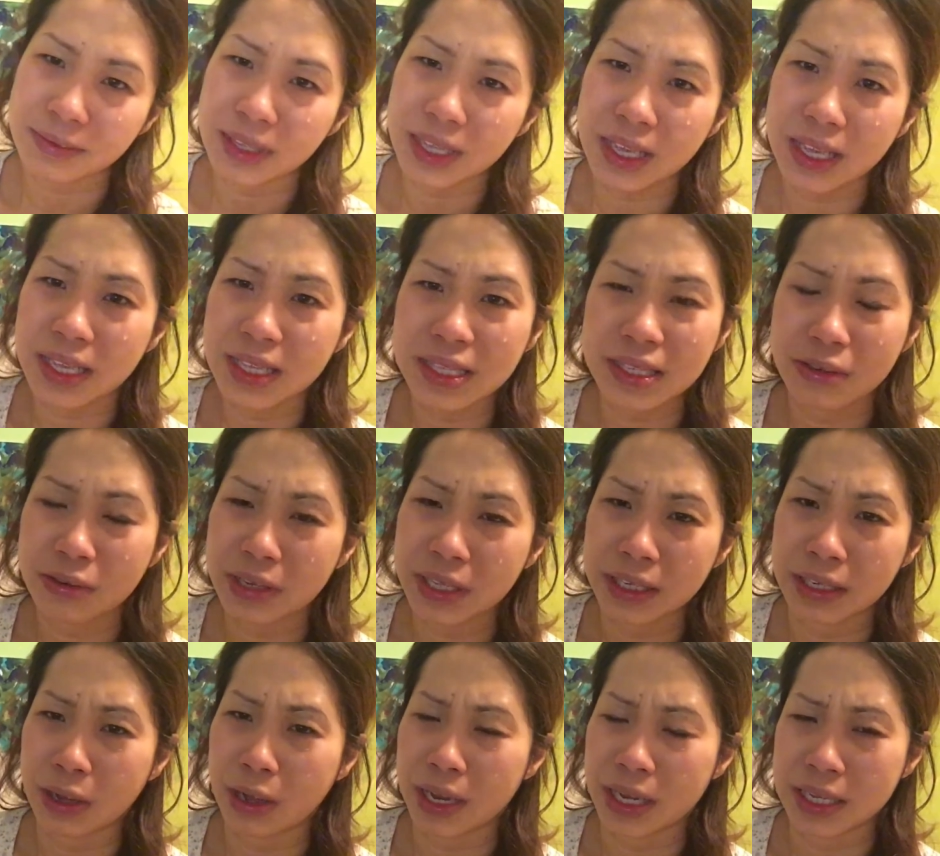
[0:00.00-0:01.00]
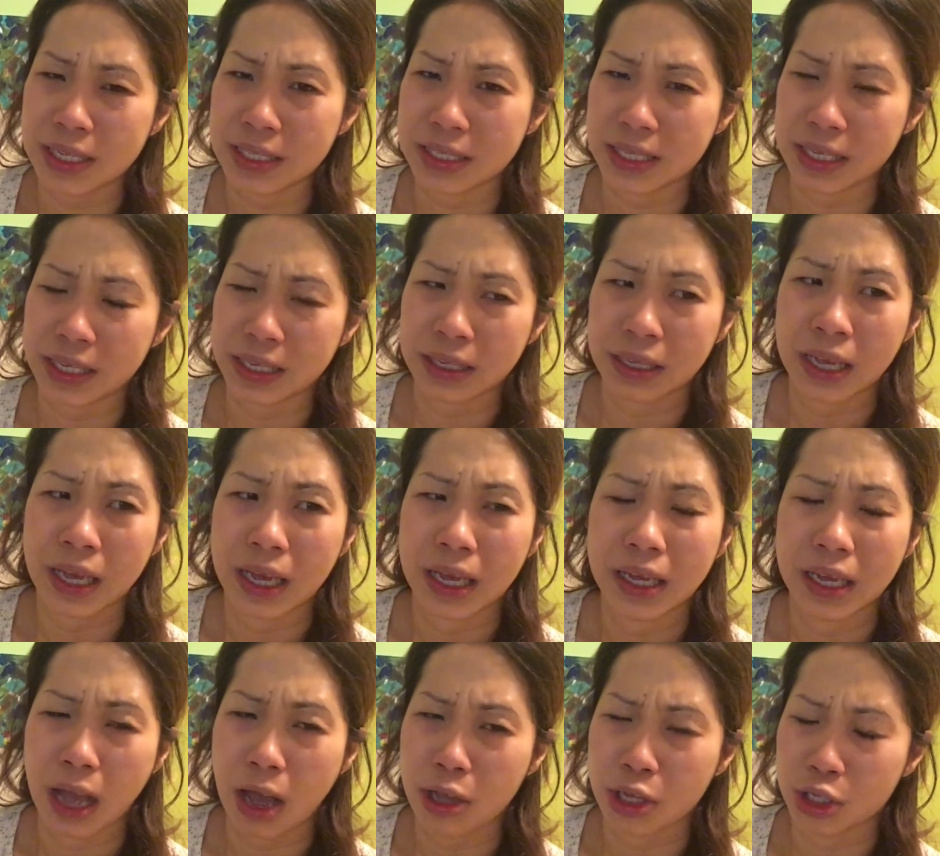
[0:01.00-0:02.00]
It's really not easy.
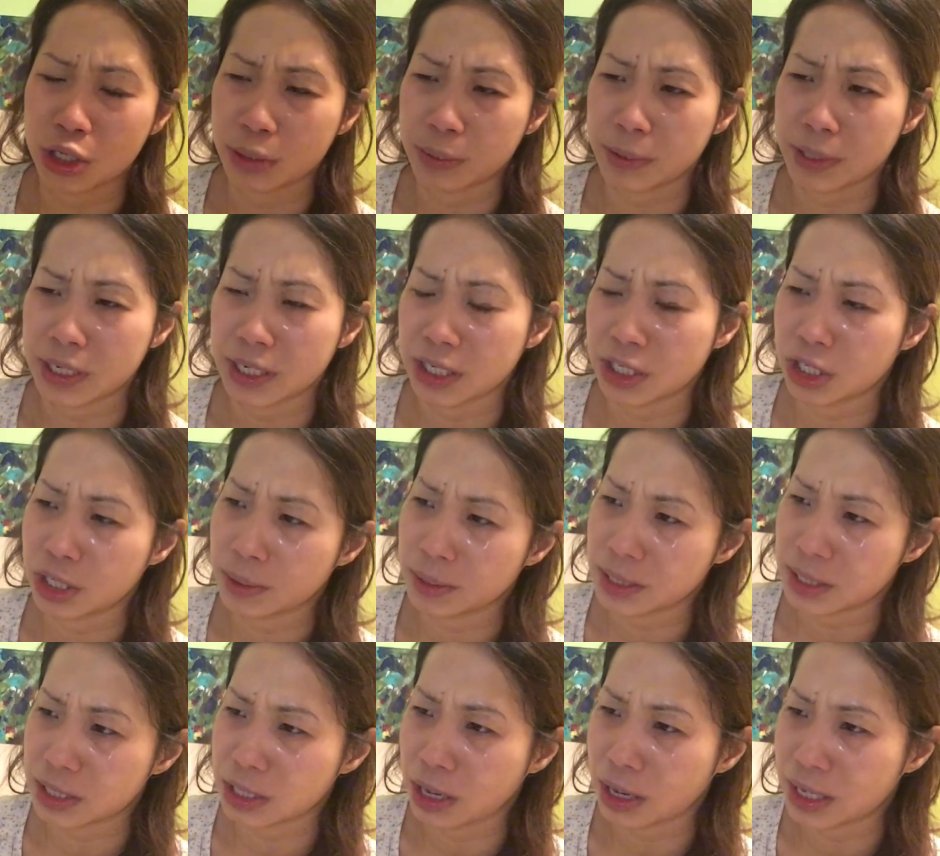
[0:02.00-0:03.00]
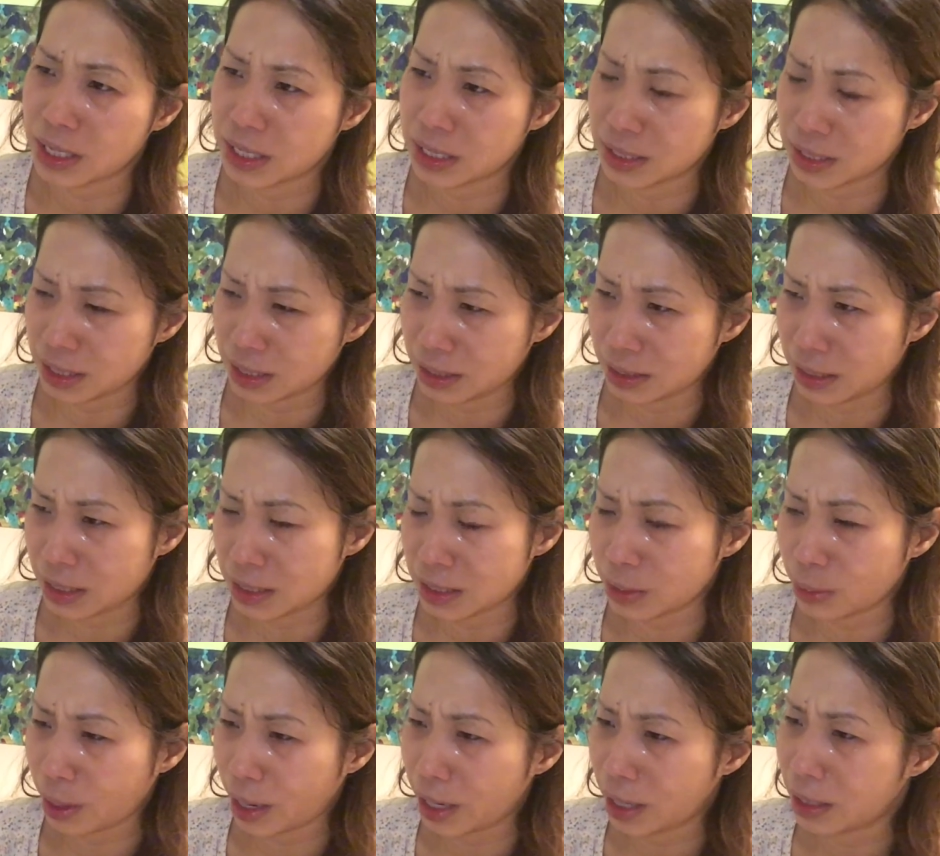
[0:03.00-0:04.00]
Entrepreneurship is not easy. That's
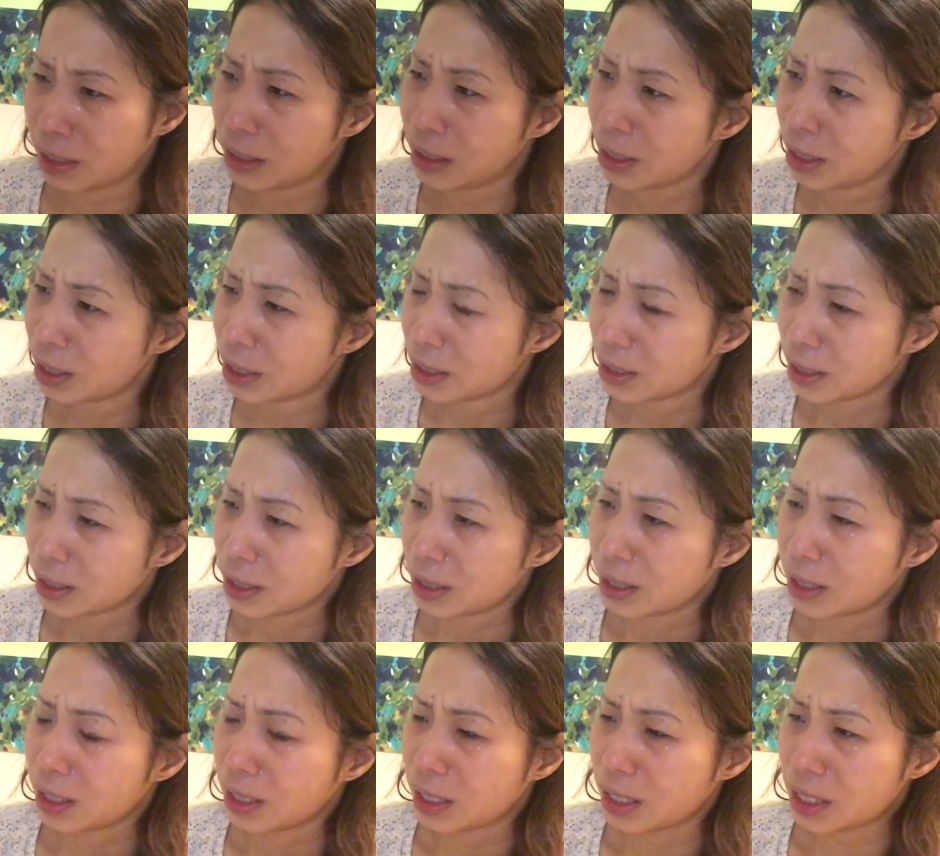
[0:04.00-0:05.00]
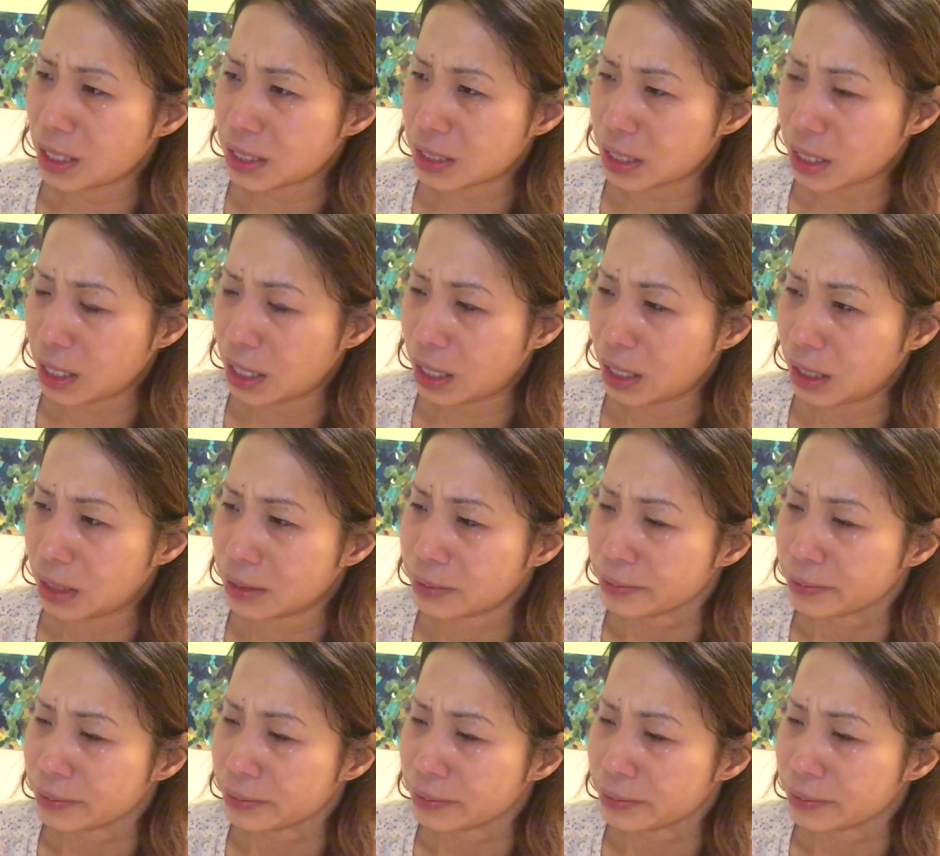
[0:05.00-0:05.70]
why it's a